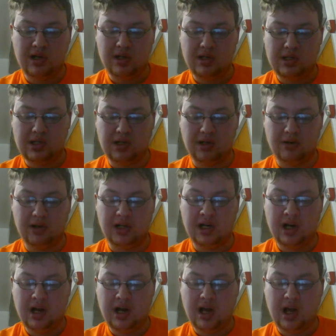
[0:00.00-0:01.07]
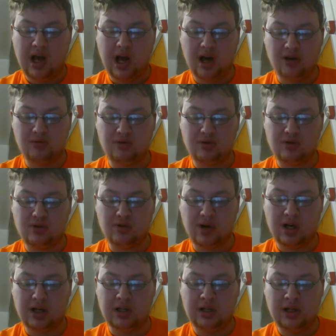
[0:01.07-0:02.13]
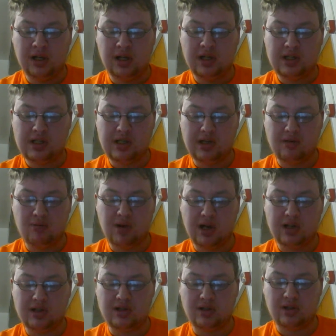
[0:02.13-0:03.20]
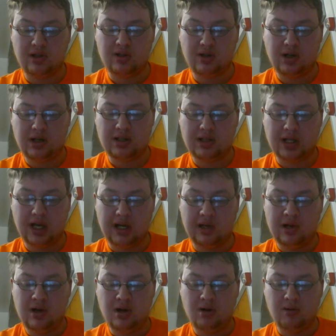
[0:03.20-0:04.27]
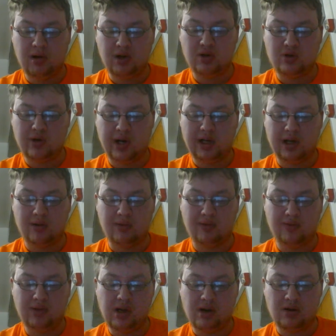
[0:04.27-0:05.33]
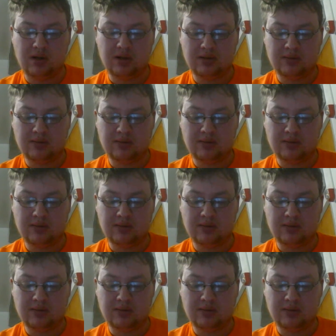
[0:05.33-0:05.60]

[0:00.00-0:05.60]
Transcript: showing how drawn she was to the dark side while training with Luke.